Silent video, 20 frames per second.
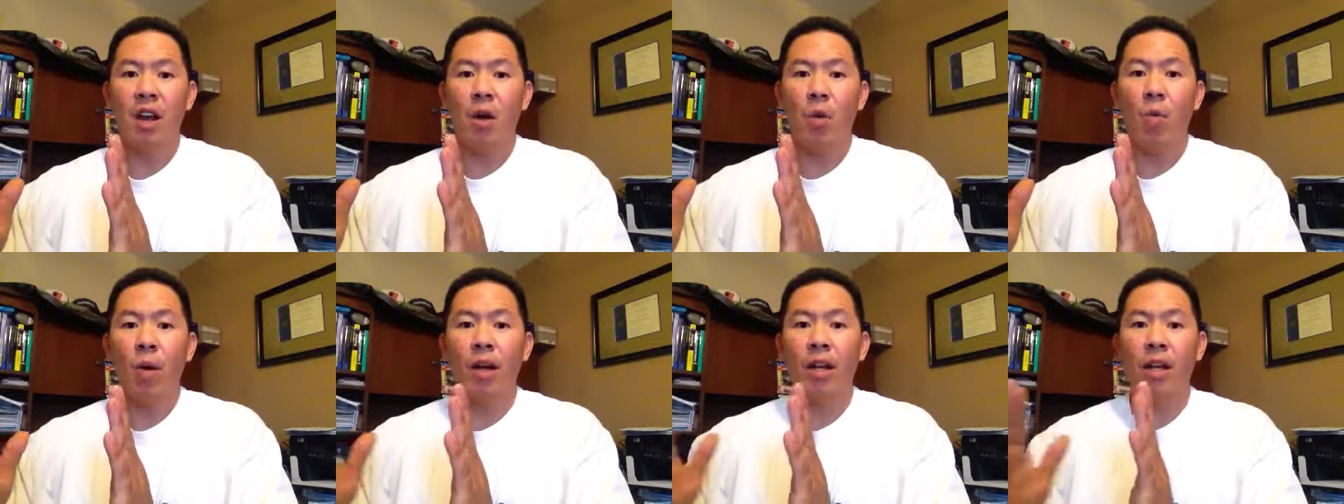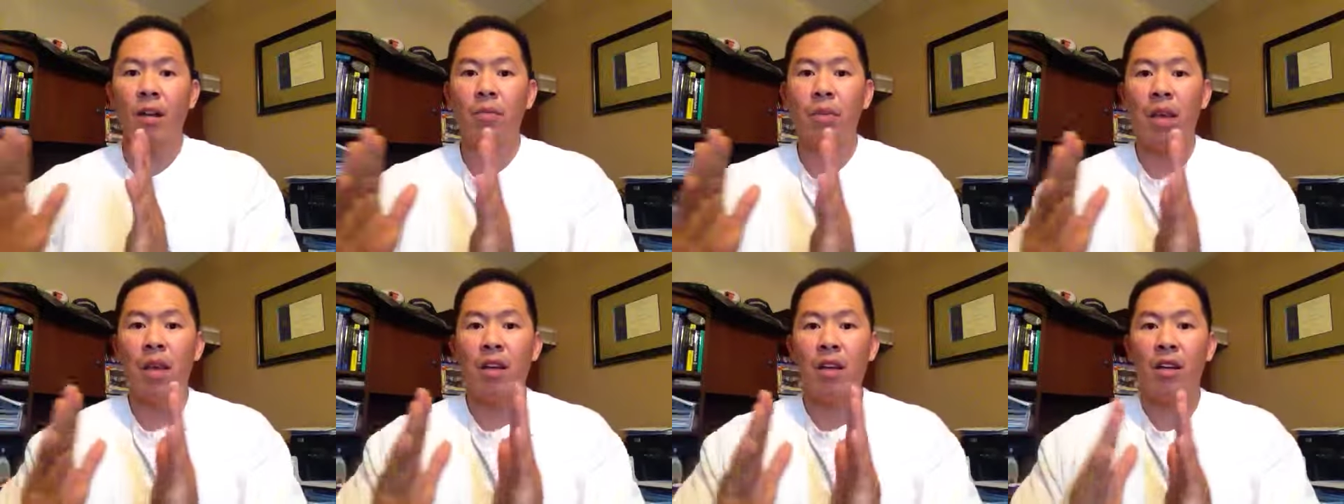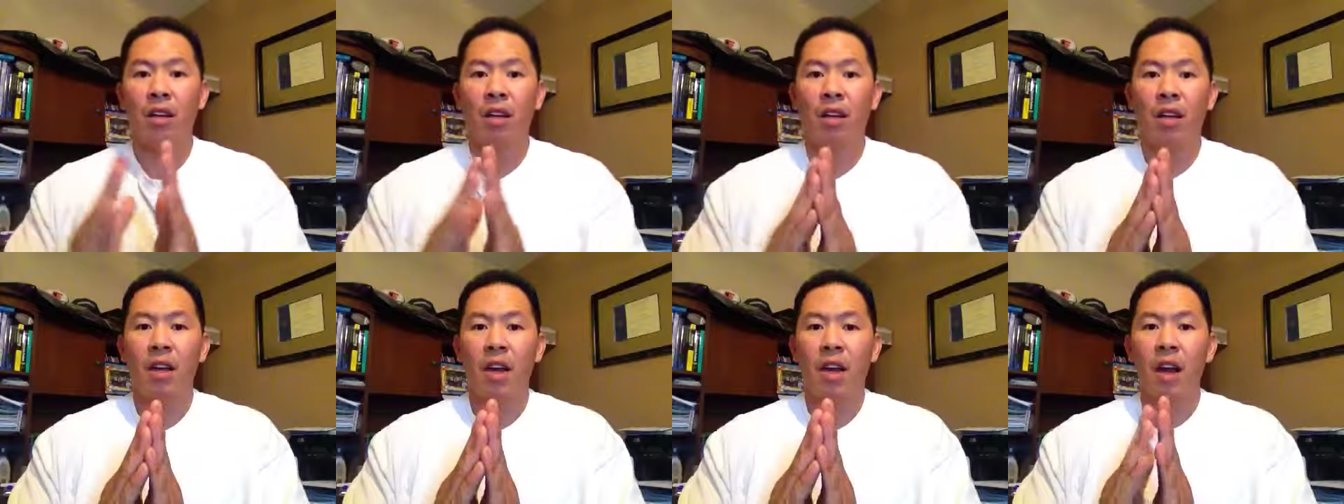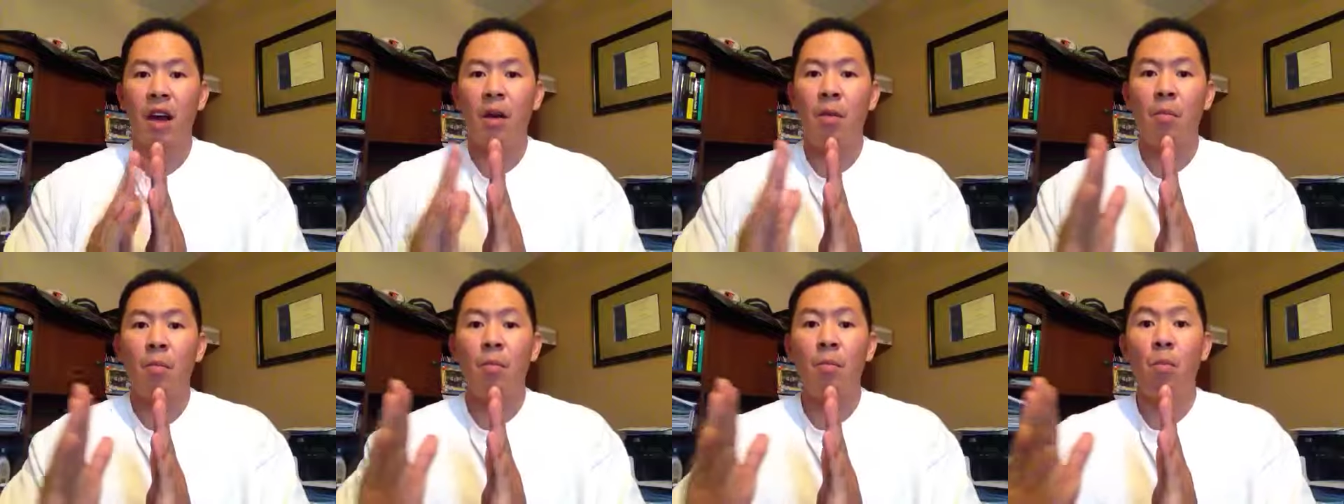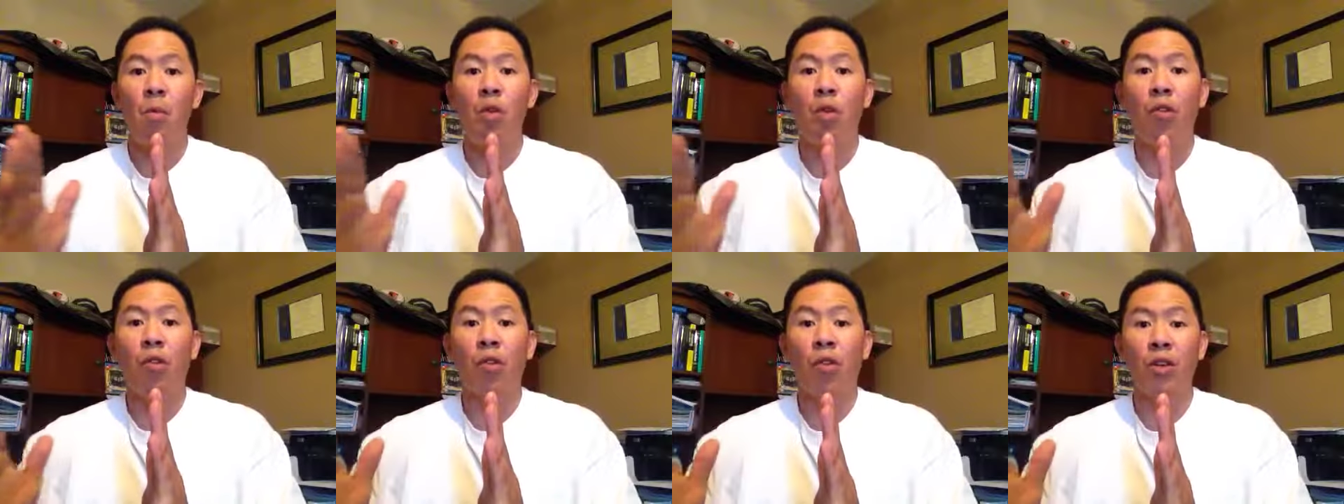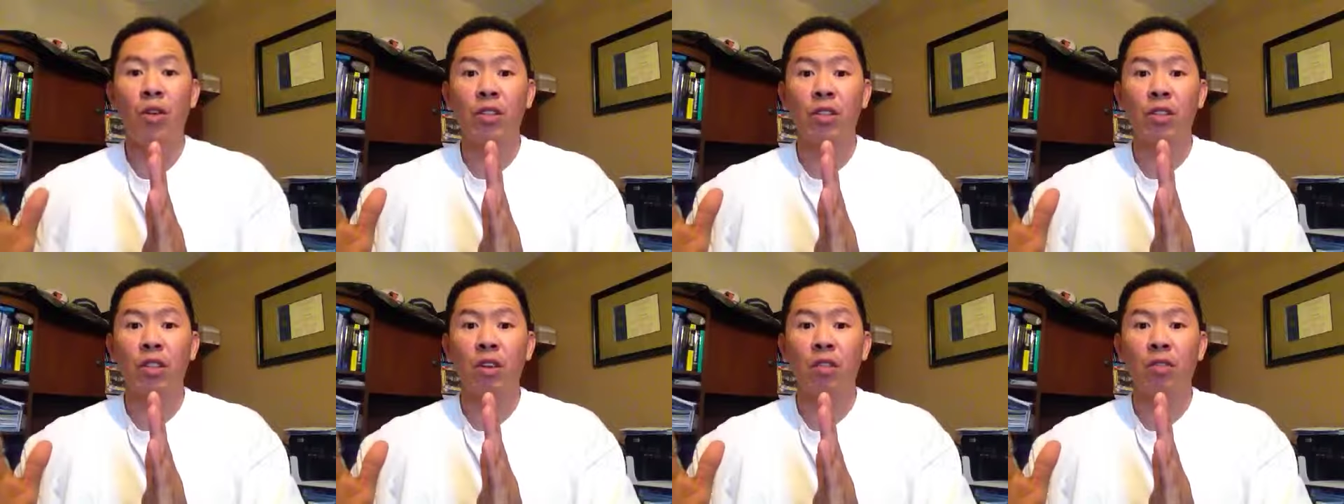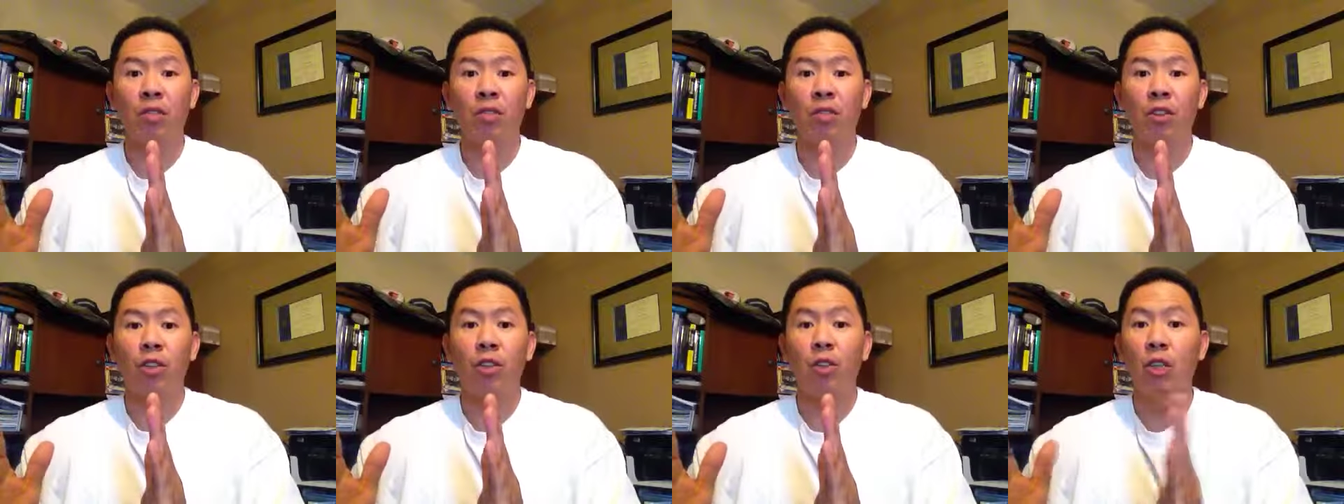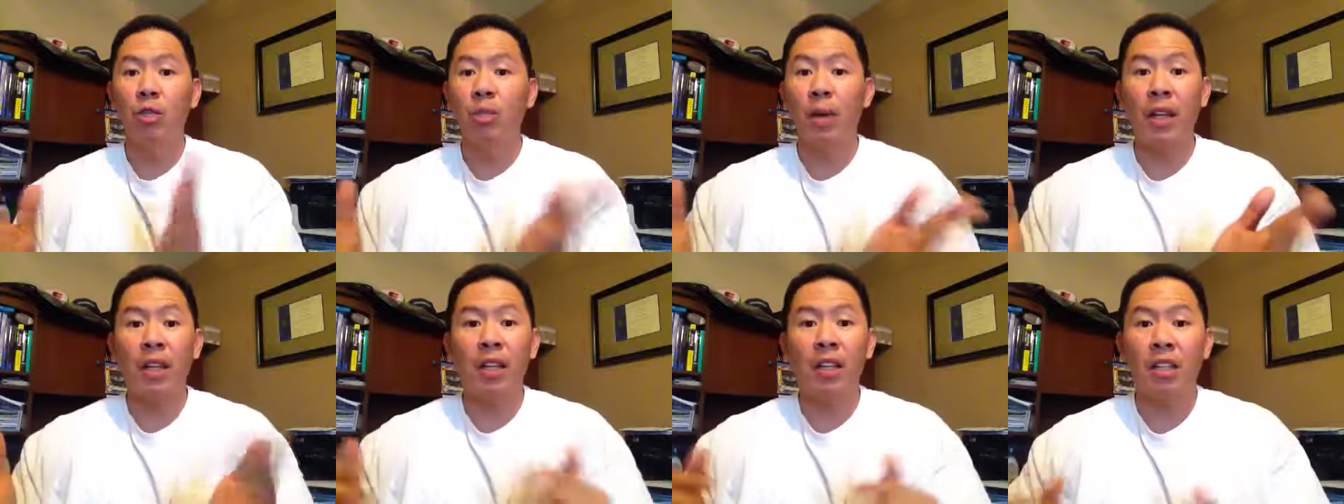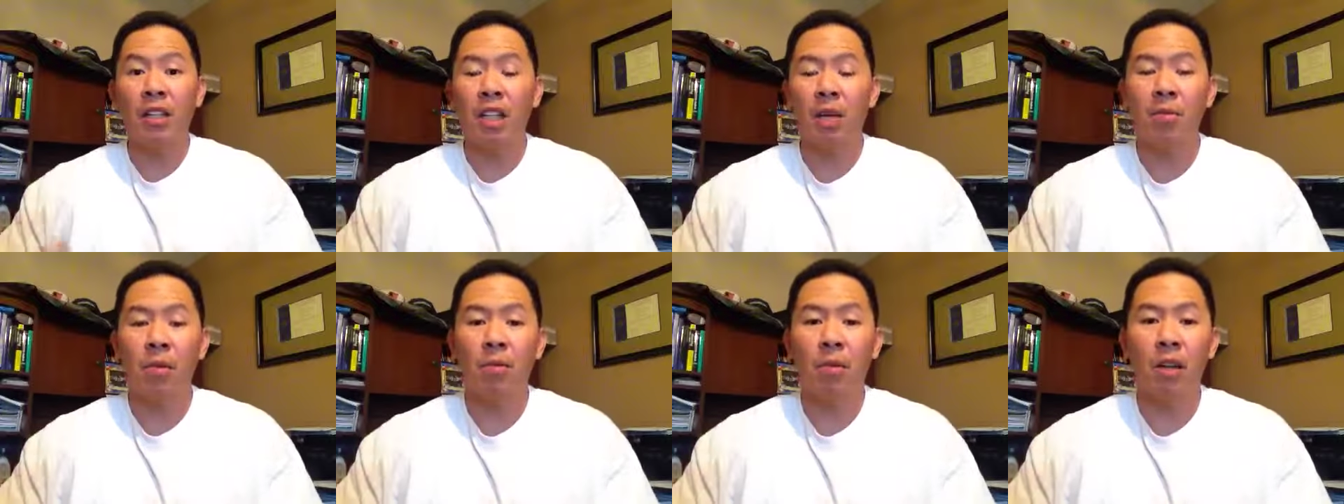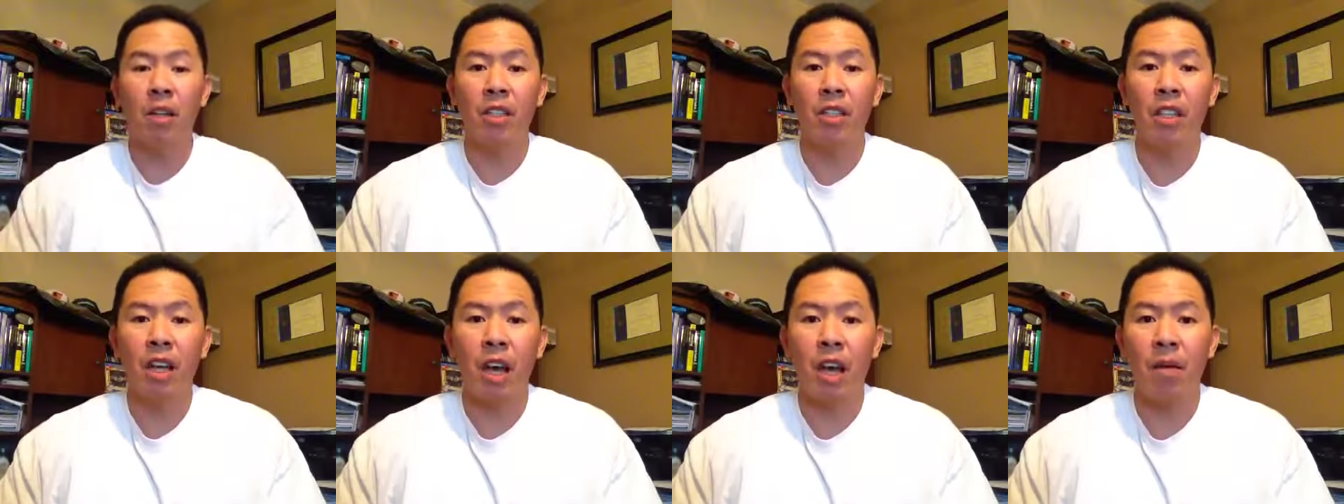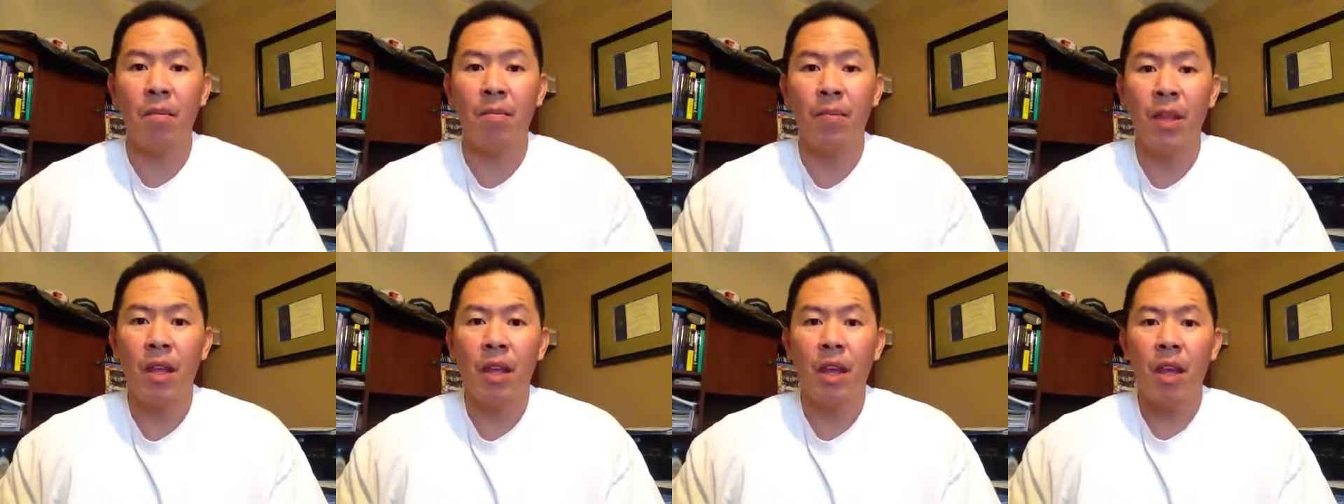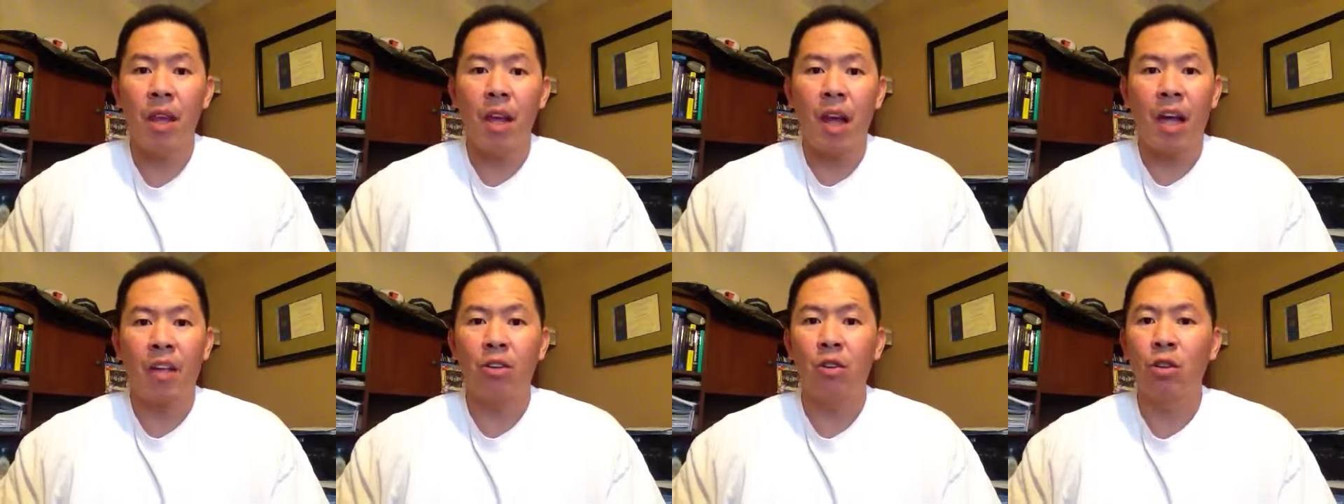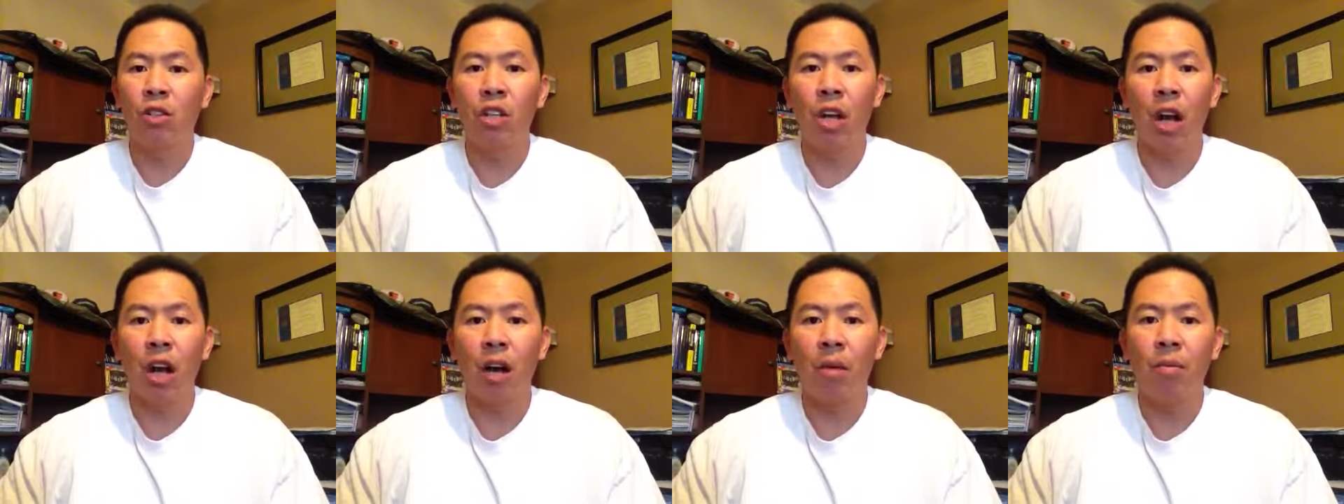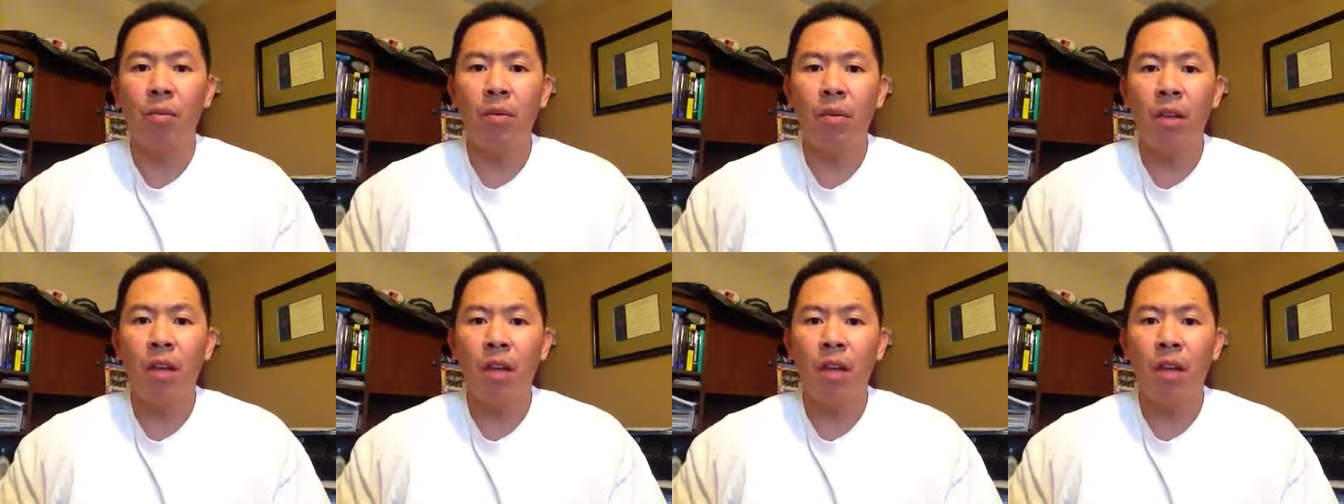Why not make more for yourself? You spending the same amount of time at your job,